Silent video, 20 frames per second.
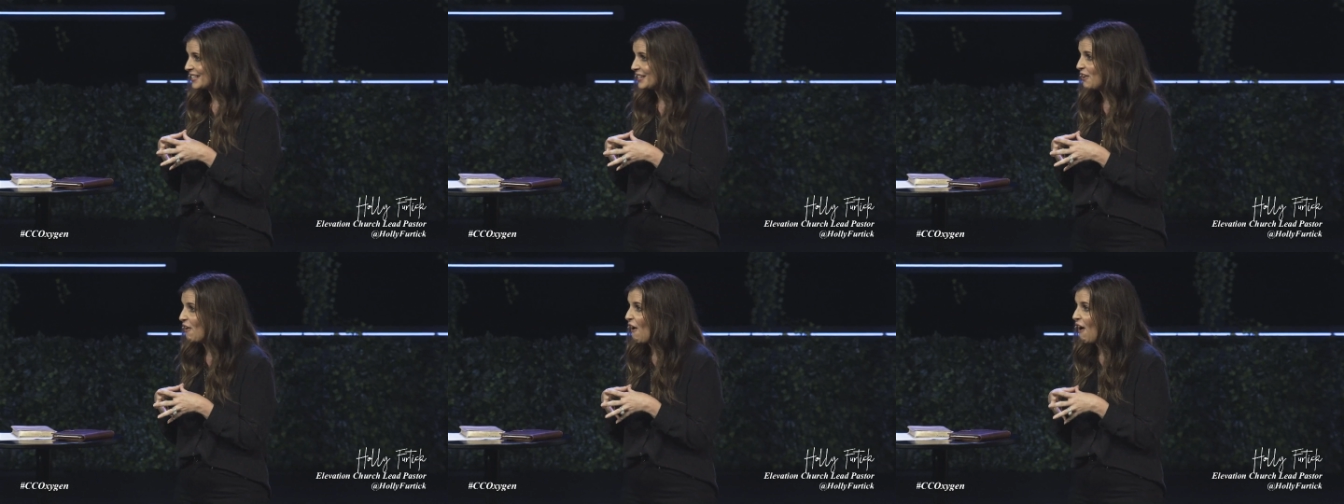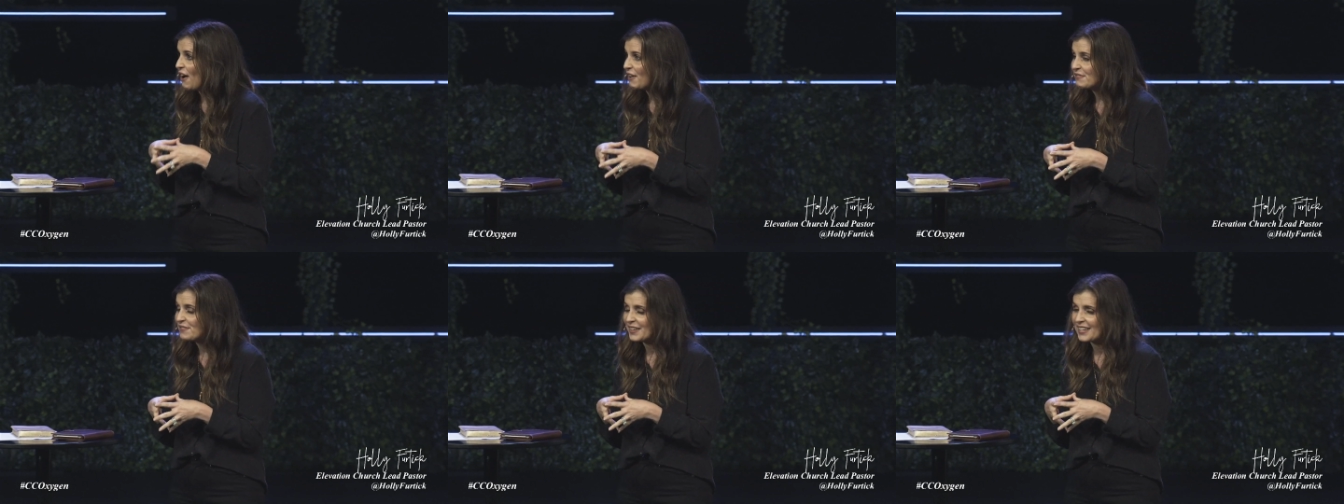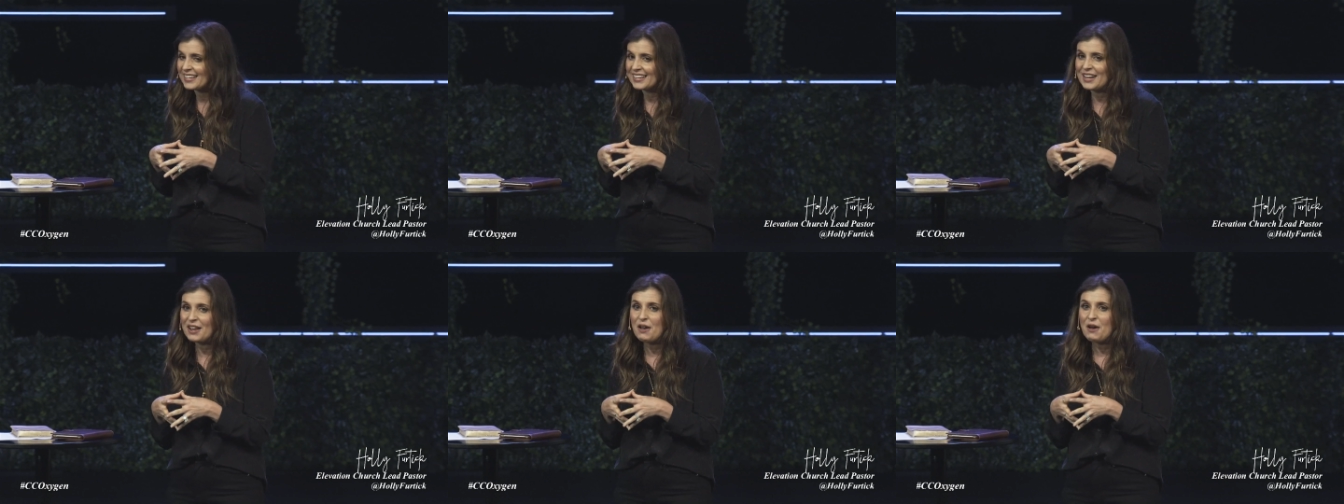And
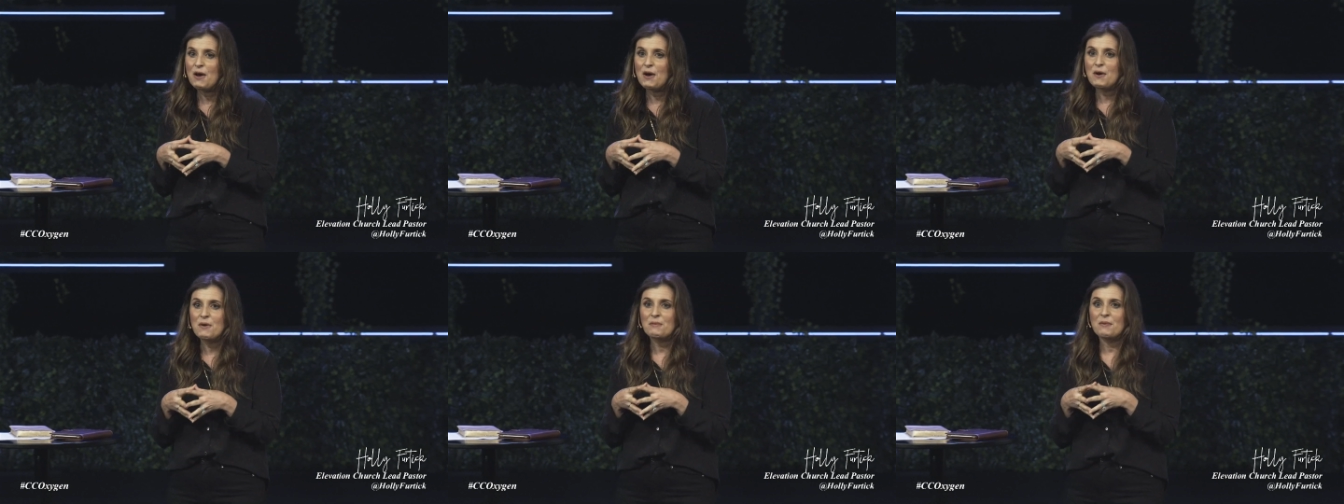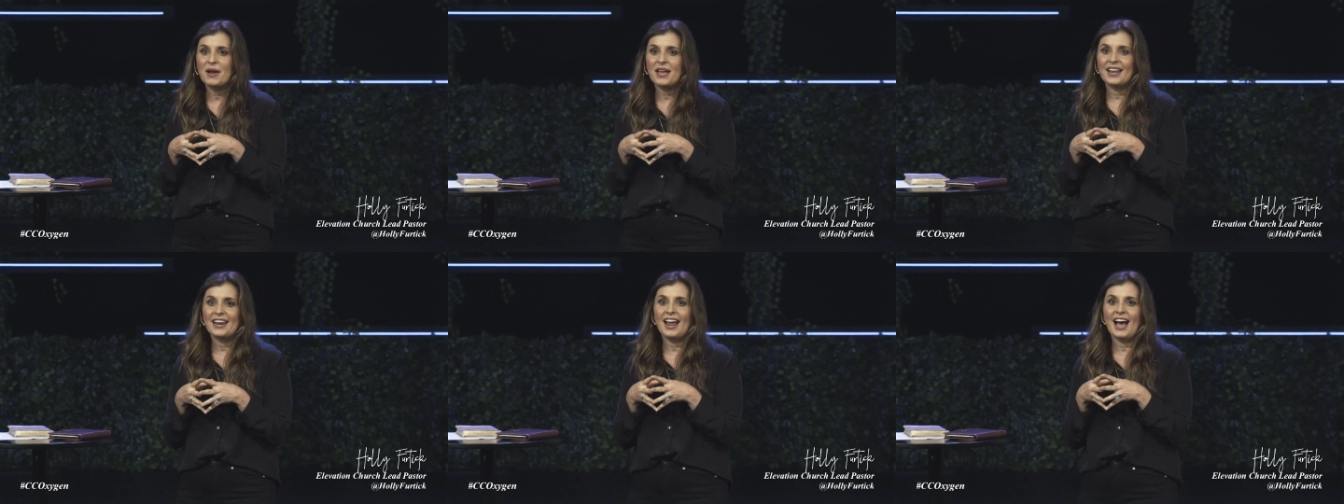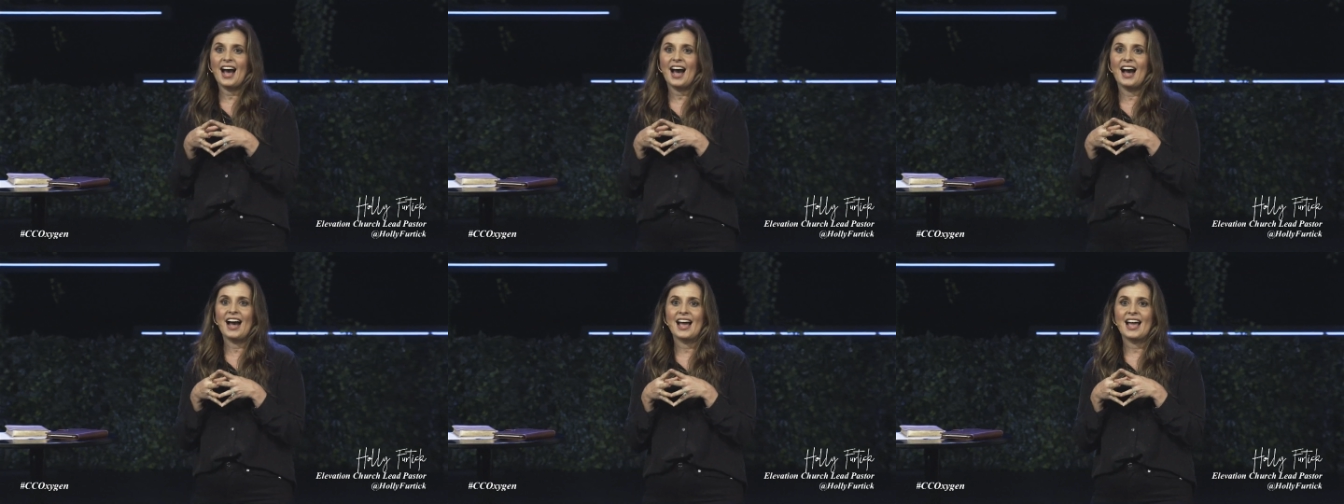often when
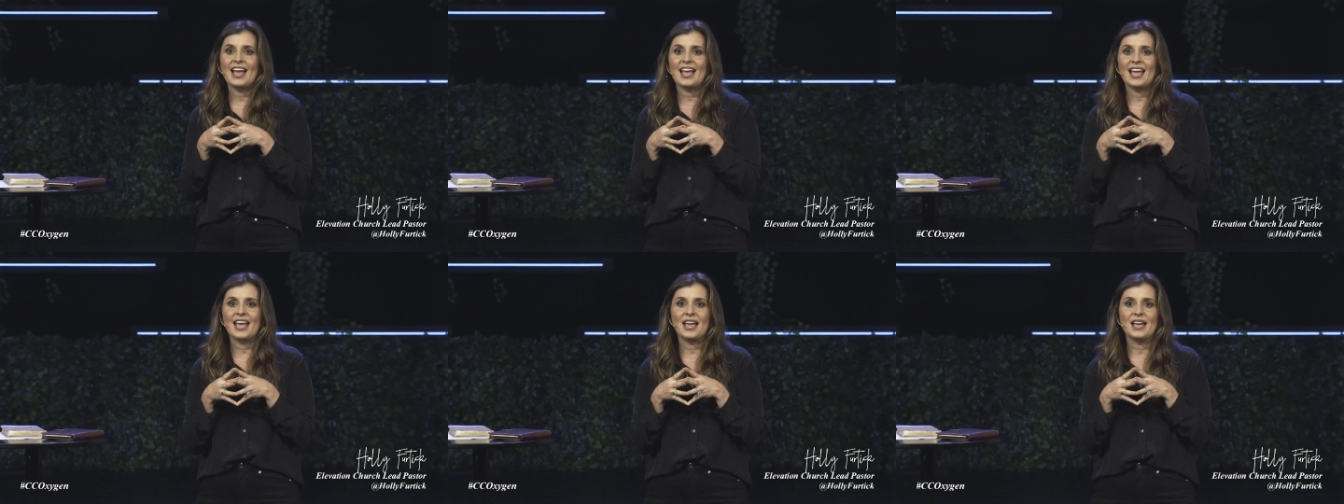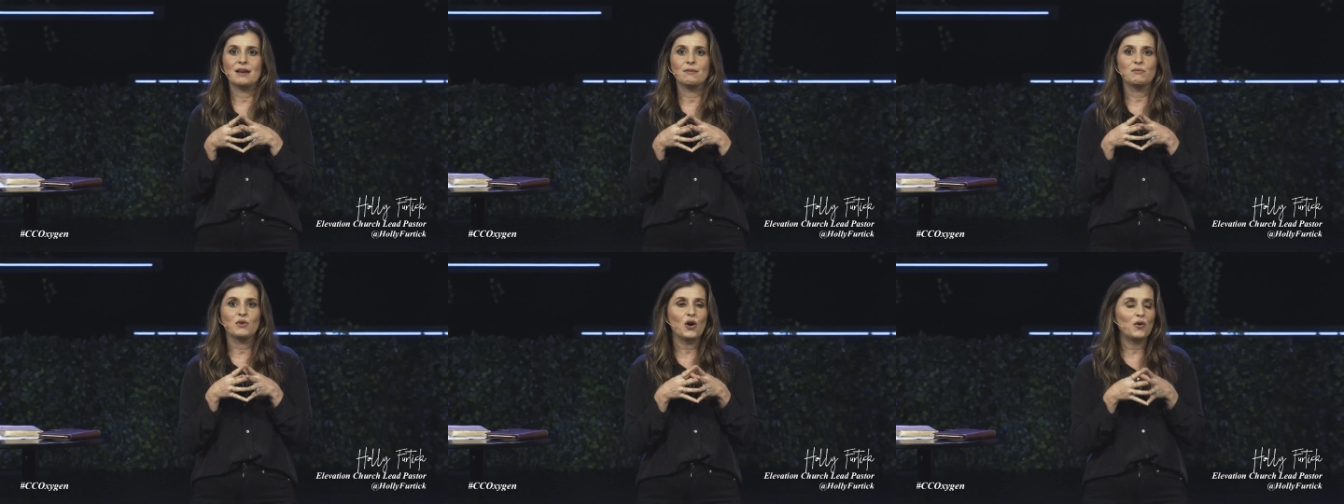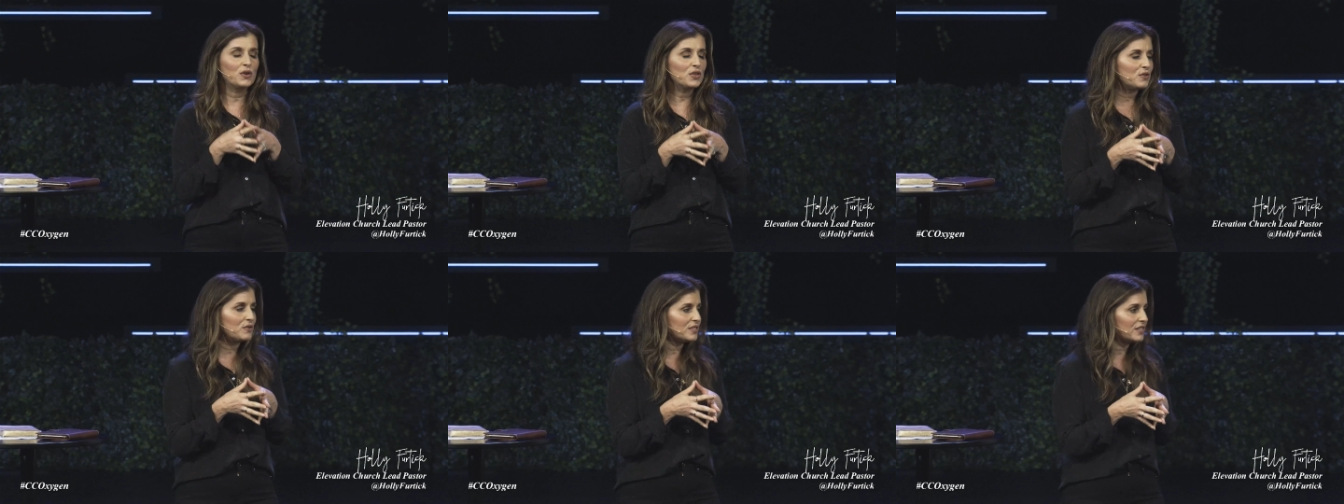I am
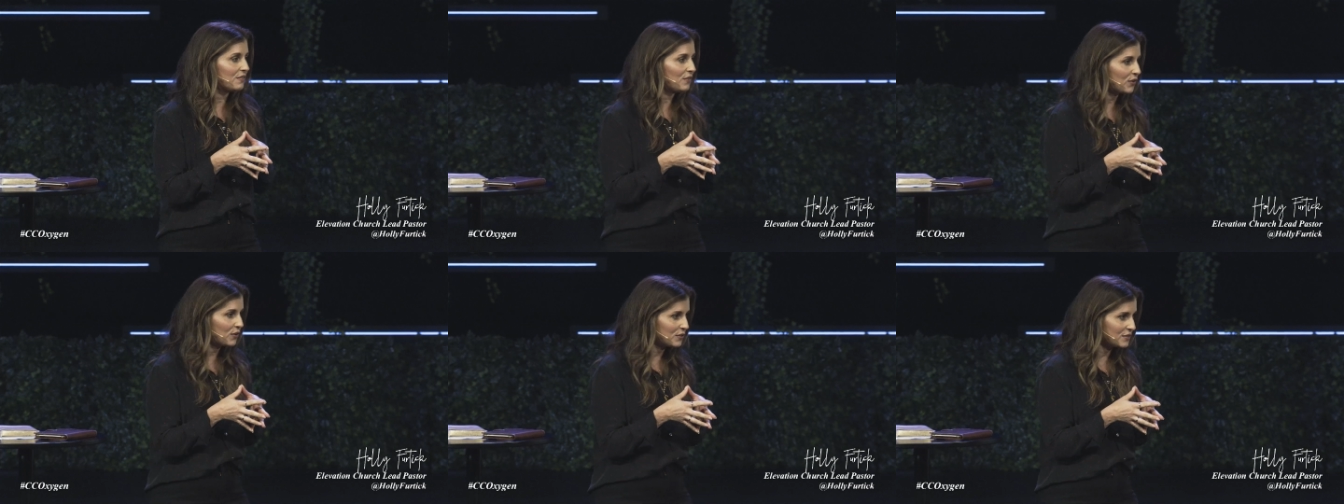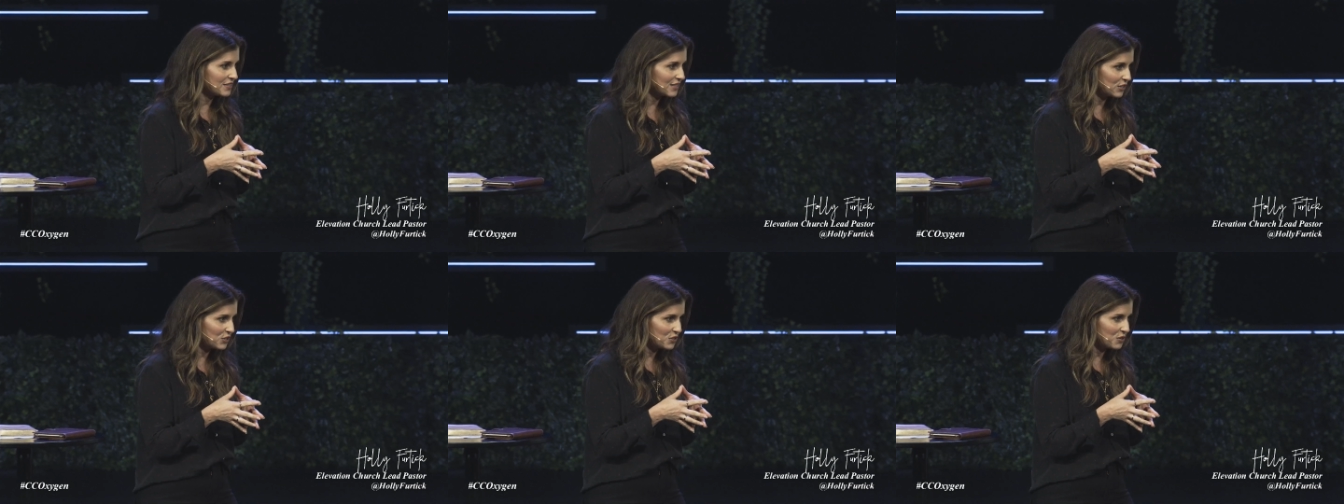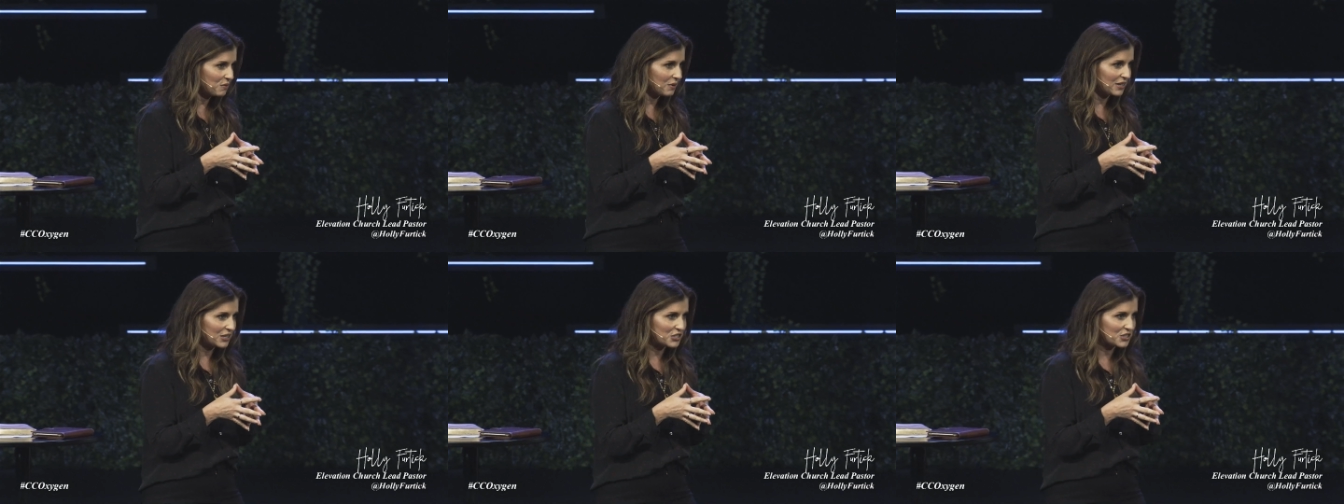going through a difficult
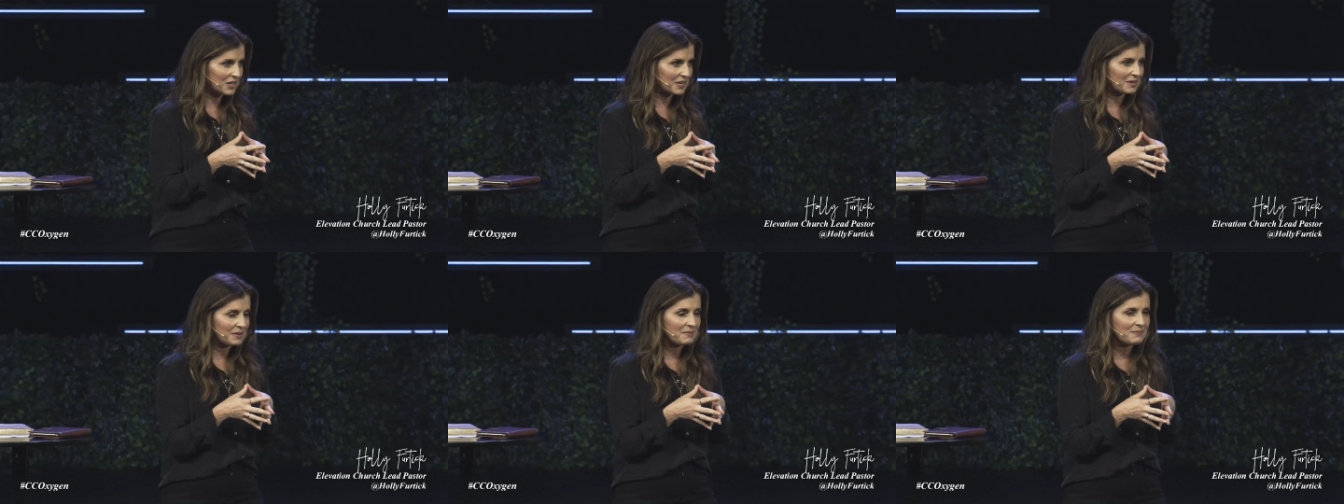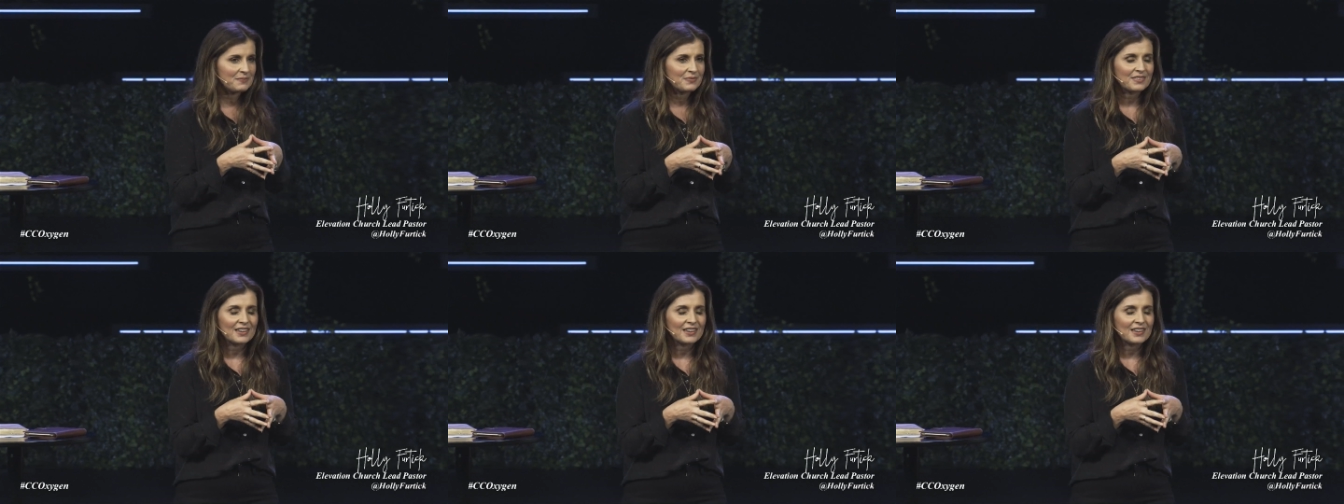situation,